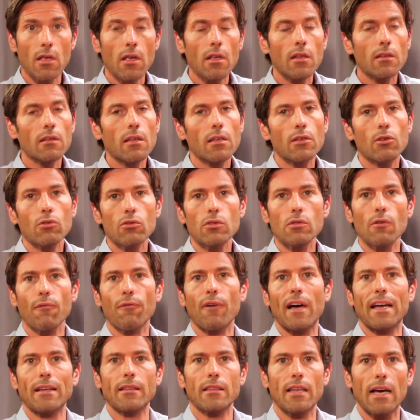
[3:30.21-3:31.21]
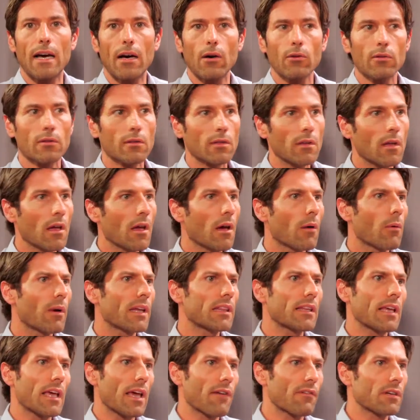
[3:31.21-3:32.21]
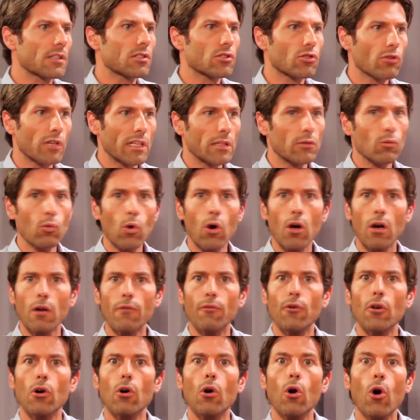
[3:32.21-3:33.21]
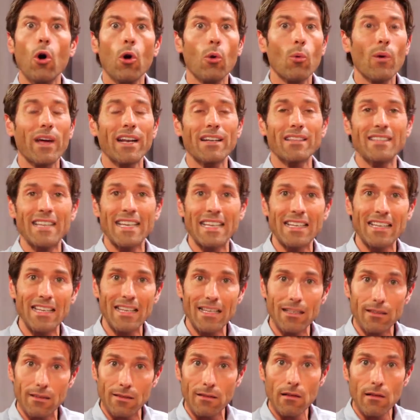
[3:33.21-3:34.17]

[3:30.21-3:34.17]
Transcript: they used to find out when they have a strict workflow or where they need